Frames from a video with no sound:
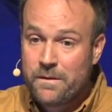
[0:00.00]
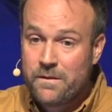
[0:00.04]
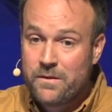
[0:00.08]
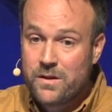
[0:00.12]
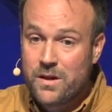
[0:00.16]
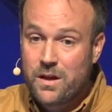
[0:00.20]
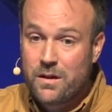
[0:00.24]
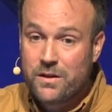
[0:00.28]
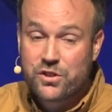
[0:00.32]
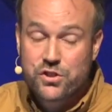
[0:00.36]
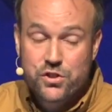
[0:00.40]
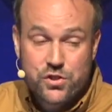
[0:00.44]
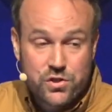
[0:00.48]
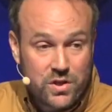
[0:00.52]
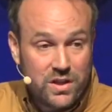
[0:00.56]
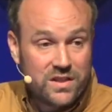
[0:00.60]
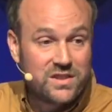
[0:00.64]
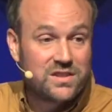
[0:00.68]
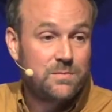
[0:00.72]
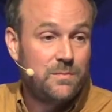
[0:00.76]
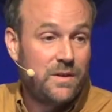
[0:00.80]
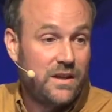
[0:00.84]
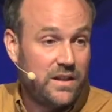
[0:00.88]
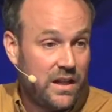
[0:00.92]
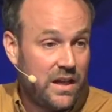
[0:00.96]
I
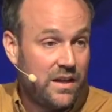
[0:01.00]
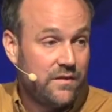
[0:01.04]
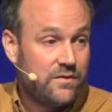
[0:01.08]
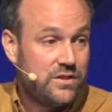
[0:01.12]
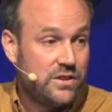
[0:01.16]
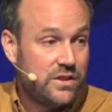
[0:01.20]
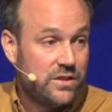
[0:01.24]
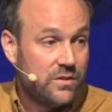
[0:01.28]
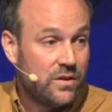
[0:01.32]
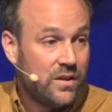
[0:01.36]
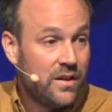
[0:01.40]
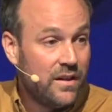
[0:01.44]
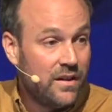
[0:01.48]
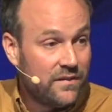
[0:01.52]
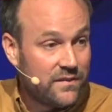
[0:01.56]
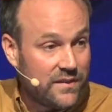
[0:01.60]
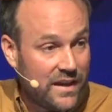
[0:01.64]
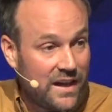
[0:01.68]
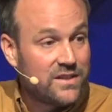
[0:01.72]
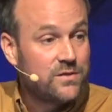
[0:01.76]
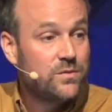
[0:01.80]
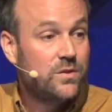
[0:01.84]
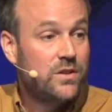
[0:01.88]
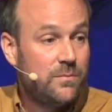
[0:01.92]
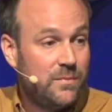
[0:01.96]
trust my life to you.
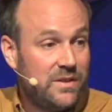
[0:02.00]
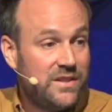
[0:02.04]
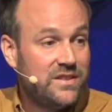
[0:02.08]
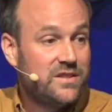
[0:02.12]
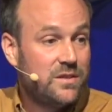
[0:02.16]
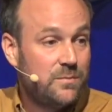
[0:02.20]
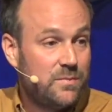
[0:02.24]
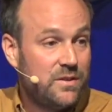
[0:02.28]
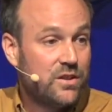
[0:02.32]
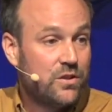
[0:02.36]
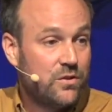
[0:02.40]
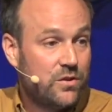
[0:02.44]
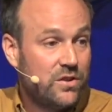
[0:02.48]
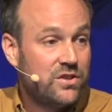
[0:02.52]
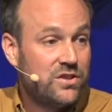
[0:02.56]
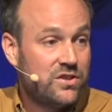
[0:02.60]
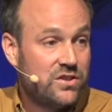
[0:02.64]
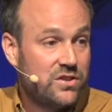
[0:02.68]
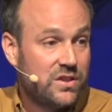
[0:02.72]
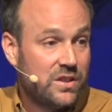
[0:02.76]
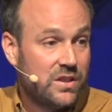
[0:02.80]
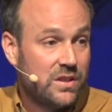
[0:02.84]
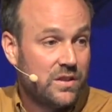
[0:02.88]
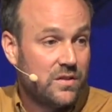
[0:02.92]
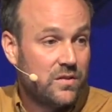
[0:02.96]
That's what it means to be a
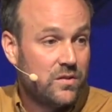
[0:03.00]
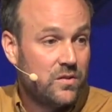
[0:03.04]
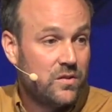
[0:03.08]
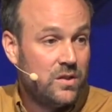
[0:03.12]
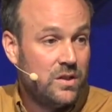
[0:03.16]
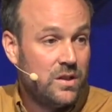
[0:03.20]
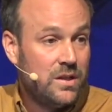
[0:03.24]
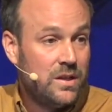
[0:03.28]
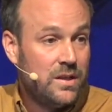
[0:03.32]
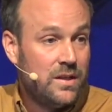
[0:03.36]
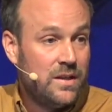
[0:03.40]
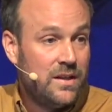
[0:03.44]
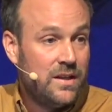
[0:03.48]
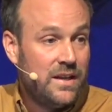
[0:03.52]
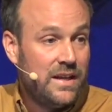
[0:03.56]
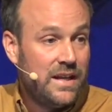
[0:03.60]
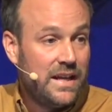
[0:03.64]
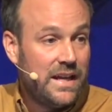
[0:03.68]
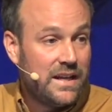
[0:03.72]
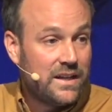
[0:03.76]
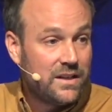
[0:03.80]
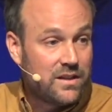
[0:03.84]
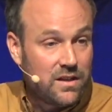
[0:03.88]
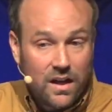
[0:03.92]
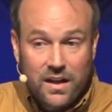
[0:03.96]
Christian.
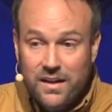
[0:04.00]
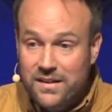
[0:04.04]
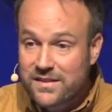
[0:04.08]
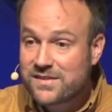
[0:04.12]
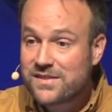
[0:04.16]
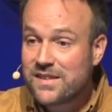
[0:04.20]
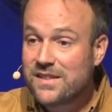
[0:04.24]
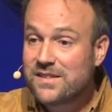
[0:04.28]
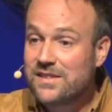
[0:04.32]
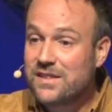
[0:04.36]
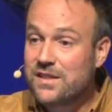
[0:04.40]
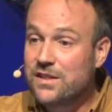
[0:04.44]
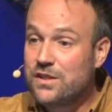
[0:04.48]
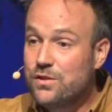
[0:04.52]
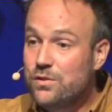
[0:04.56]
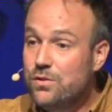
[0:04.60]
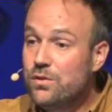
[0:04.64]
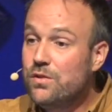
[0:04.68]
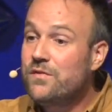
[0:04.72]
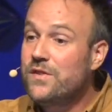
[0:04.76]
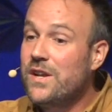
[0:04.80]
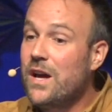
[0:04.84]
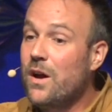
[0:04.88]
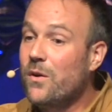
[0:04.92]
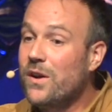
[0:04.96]
And God says that you
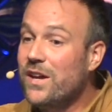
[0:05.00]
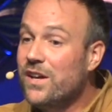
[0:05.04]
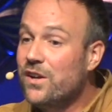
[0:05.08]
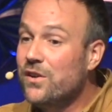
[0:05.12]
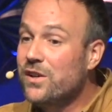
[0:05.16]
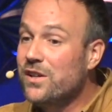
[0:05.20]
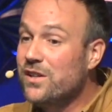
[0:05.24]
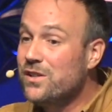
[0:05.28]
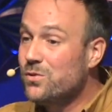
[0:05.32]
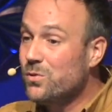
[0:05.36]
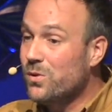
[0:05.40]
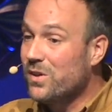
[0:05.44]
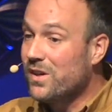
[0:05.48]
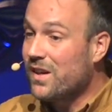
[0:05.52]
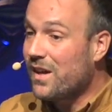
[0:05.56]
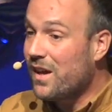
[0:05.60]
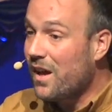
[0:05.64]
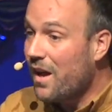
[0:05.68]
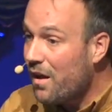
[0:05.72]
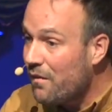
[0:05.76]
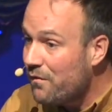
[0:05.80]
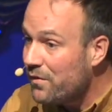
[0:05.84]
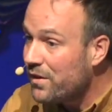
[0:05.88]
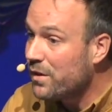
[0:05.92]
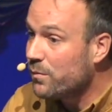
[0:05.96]
have now entered into a
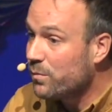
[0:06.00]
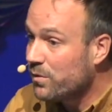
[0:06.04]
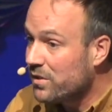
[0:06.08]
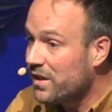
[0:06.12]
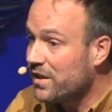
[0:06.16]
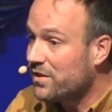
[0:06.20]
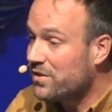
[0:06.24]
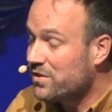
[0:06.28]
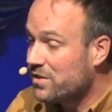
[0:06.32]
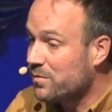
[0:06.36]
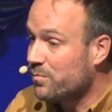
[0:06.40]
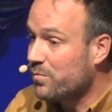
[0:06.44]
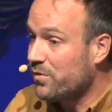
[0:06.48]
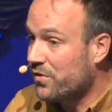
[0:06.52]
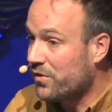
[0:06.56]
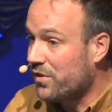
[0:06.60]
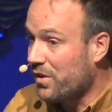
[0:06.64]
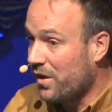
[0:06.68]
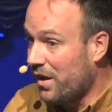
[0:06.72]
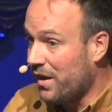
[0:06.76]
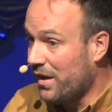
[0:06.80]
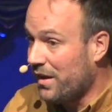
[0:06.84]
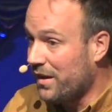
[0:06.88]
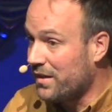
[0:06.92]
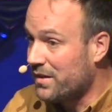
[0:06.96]
covenant relationship with
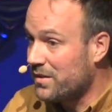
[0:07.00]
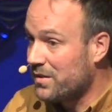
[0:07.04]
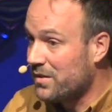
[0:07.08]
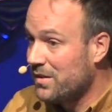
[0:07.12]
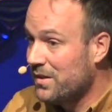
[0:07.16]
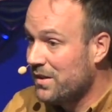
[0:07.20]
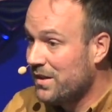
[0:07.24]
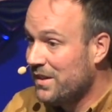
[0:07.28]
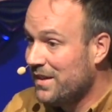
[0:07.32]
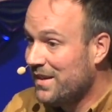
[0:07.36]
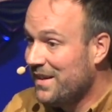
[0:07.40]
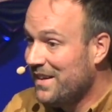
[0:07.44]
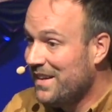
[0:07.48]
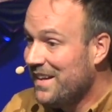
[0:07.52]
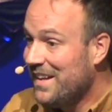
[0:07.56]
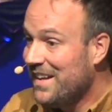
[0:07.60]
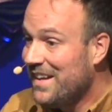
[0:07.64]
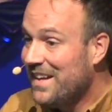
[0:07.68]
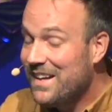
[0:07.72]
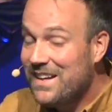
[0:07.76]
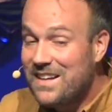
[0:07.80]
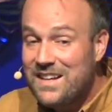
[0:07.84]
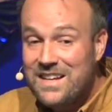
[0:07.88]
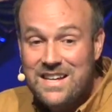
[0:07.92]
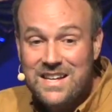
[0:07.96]
God,
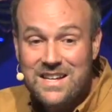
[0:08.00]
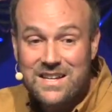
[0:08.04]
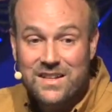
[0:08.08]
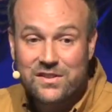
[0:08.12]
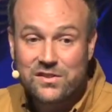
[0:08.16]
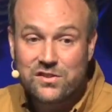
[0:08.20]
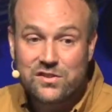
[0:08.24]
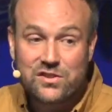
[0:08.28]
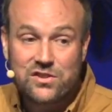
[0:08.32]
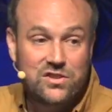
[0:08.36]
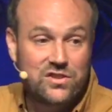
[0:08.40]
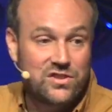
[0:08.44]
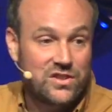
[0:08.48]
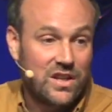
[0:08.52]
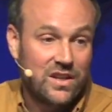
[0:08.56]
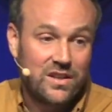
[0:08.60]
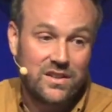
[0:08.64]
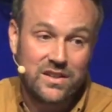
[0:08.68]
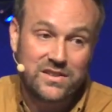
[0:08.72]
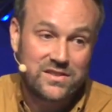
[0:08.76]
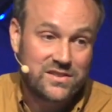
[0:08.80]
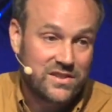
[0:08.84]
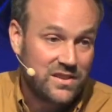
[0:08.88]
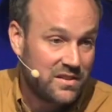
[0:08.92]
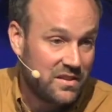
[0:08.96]
and he is
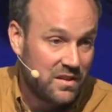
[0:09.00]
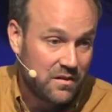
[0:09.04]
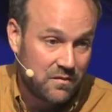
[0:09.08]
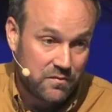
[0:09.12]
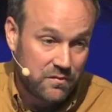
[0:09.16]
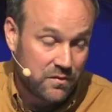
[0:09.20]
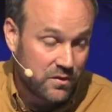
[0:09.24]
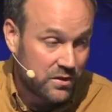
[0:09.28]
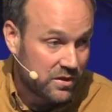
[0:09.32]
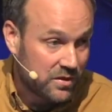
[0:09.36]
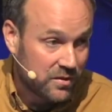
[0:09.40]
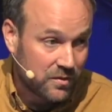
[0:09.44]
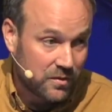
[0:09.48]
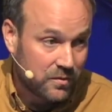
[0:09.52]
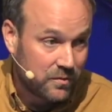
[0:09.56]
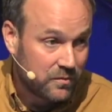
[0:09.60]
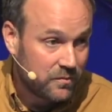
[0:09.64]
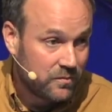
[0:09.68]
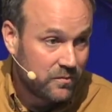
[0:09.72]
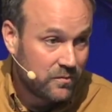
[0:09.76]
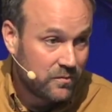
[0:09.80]
jealous in love for you.